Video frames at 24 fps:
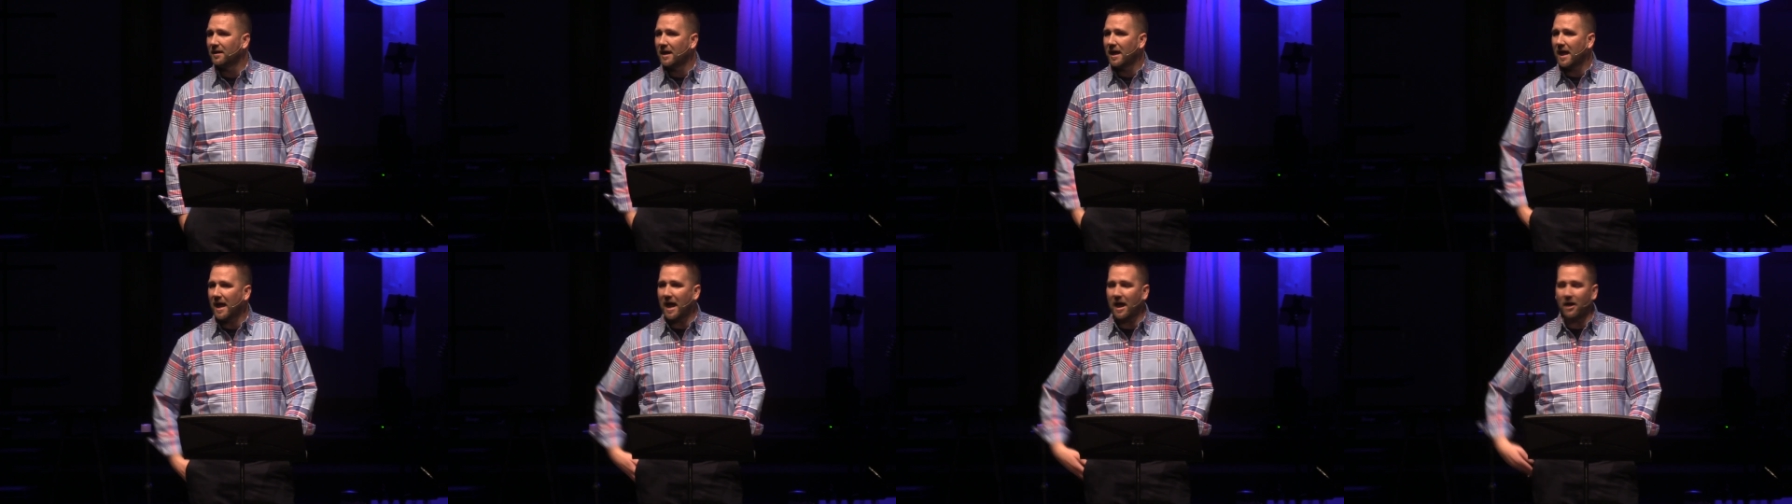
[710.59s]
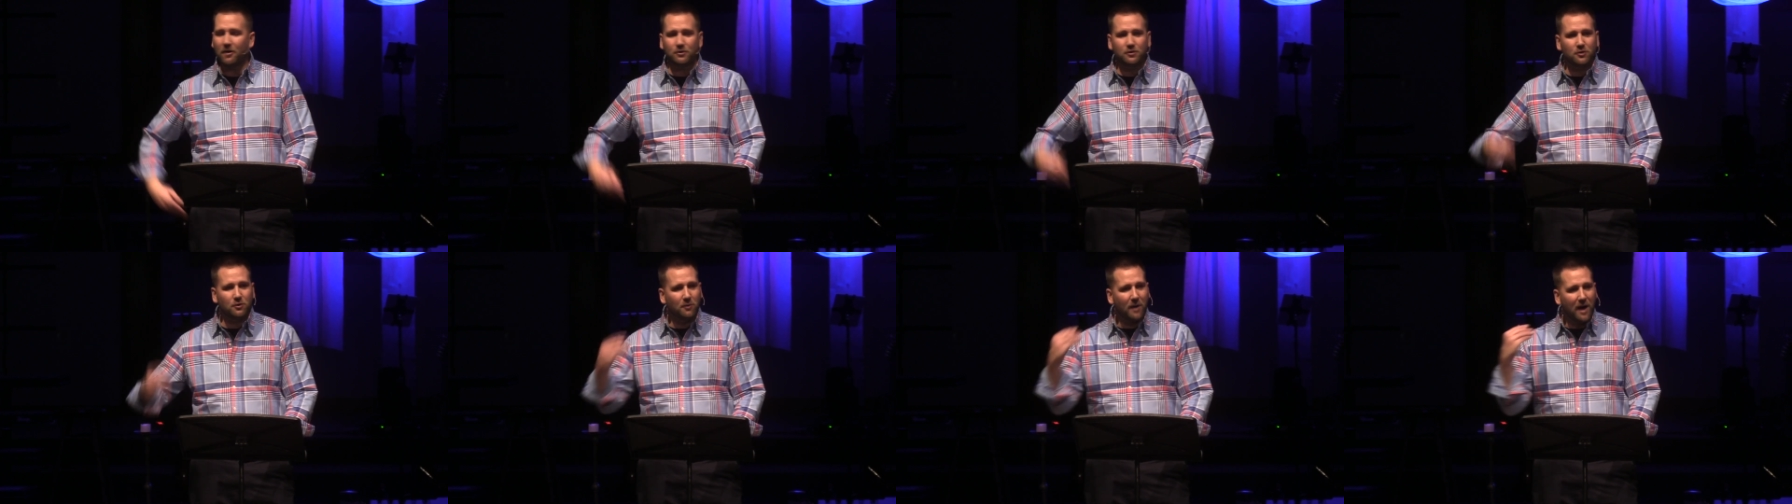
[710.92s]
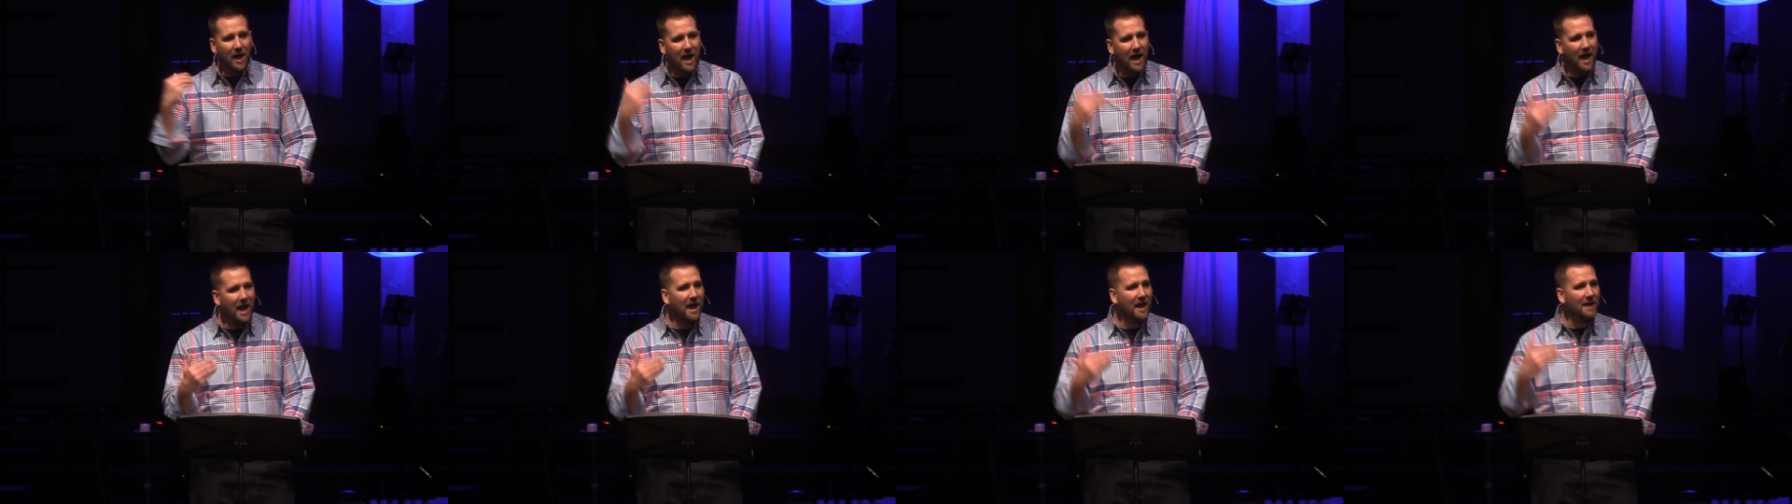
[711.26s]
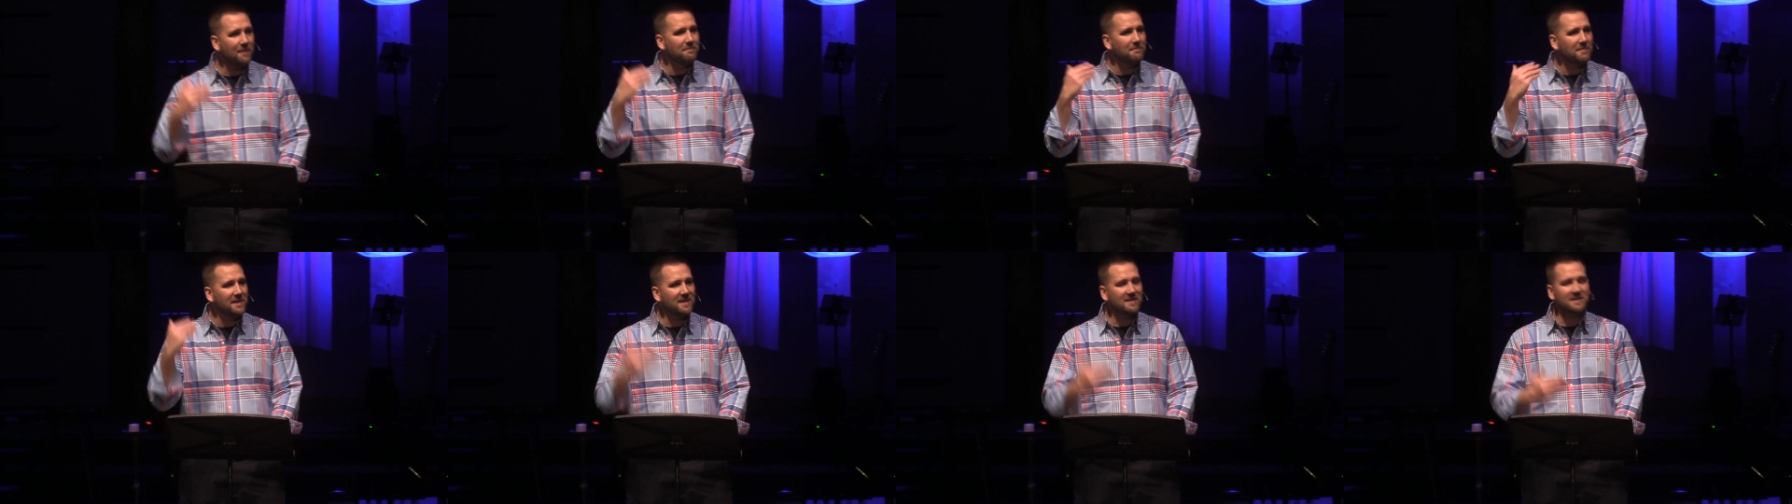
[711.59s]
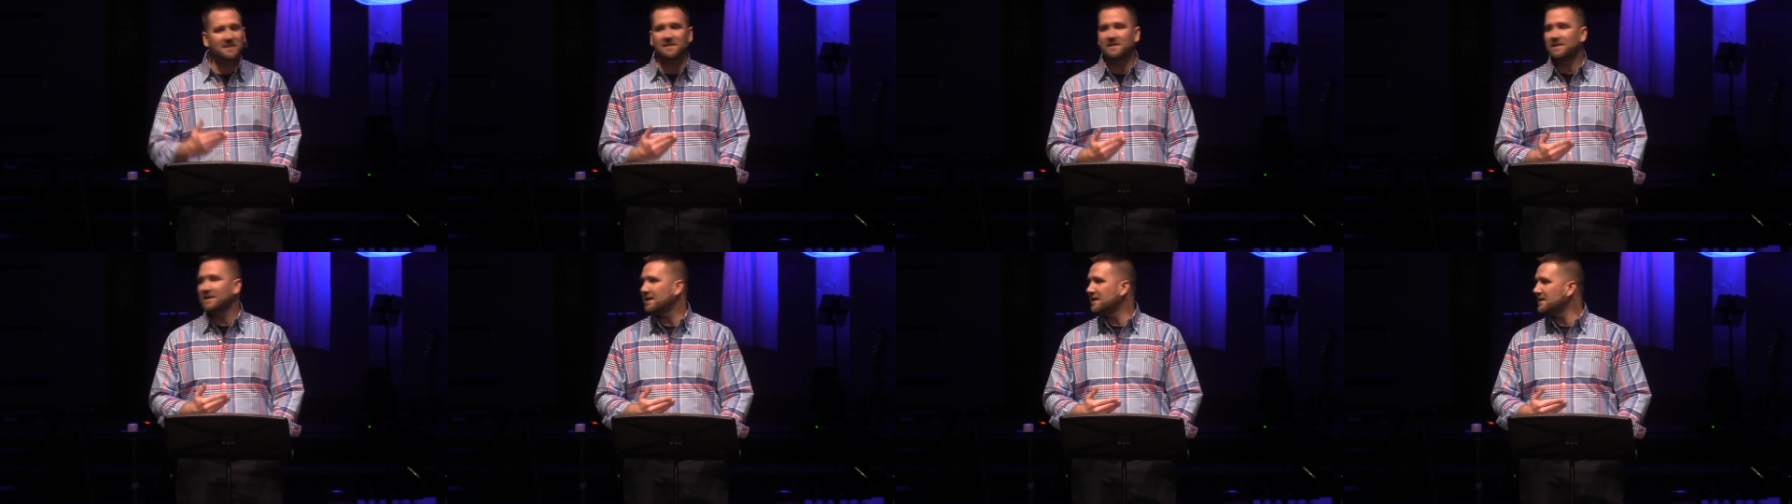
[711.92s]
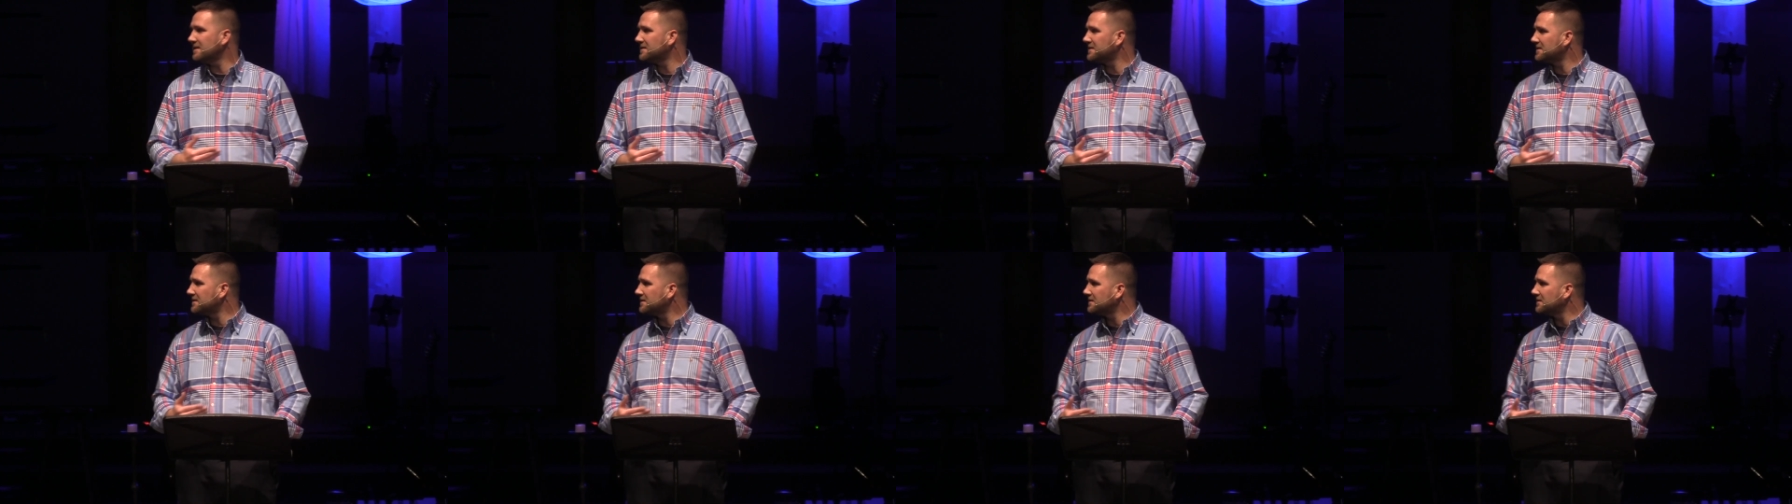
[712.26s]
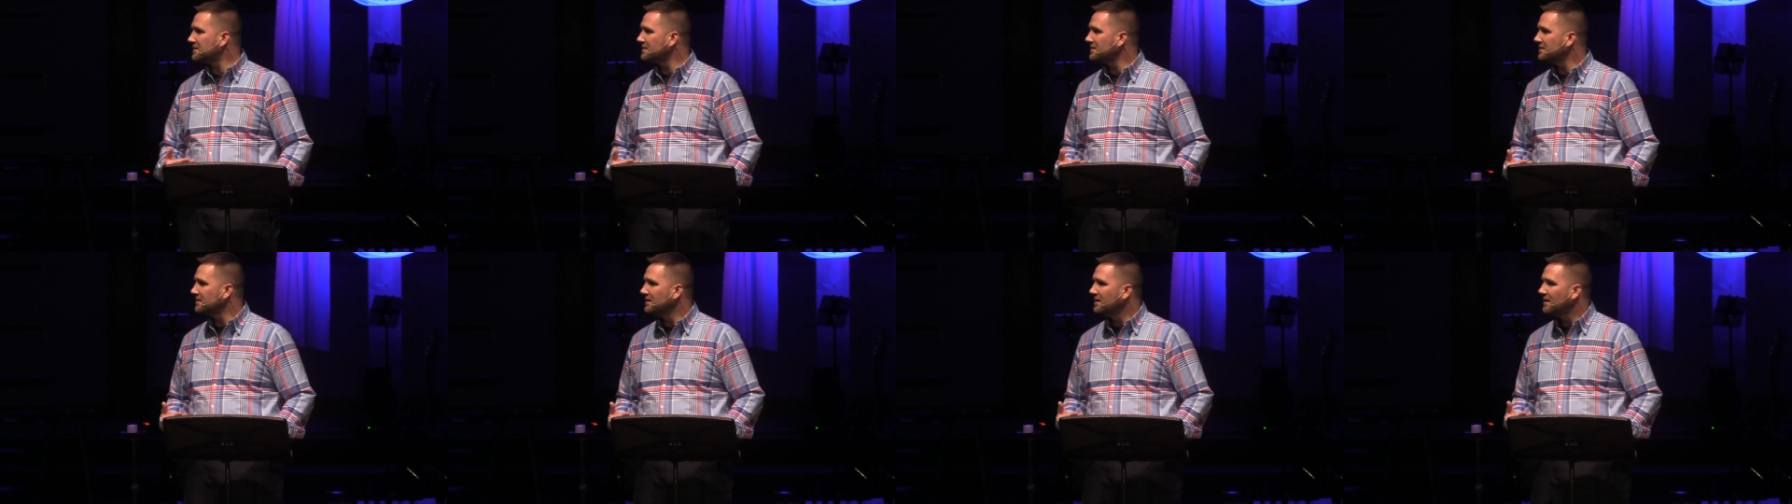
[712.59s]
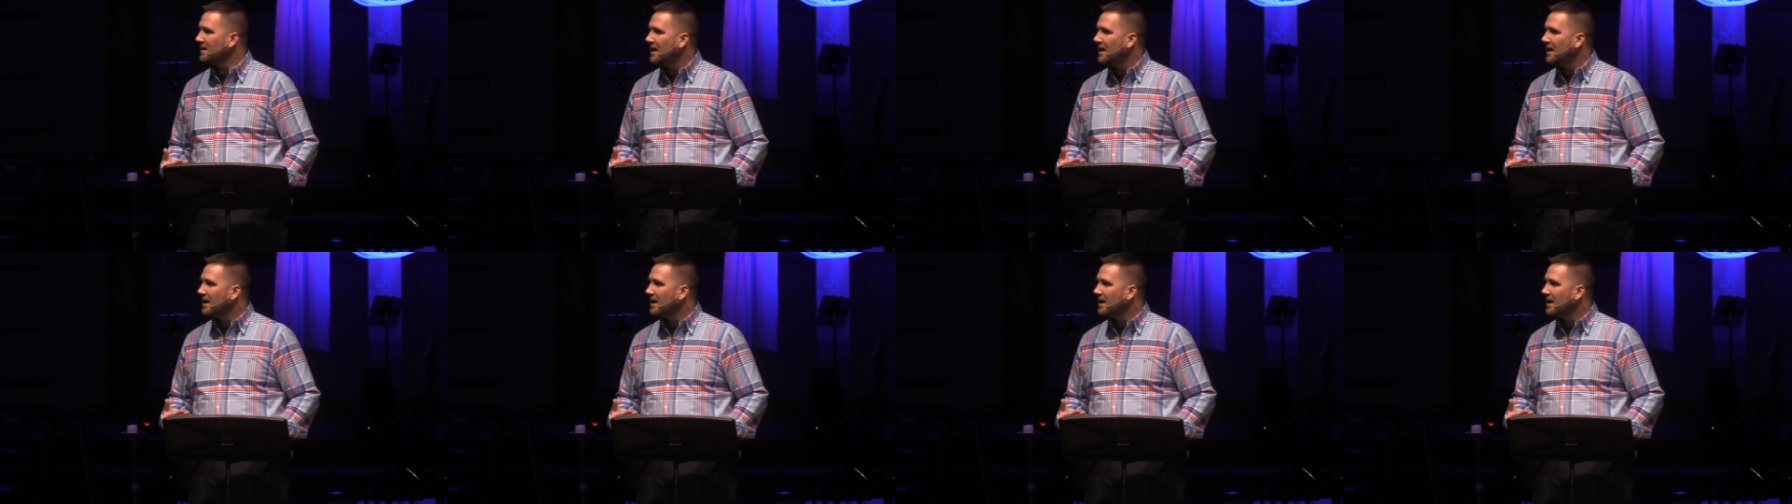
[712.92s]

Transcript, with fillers: How do I miss this?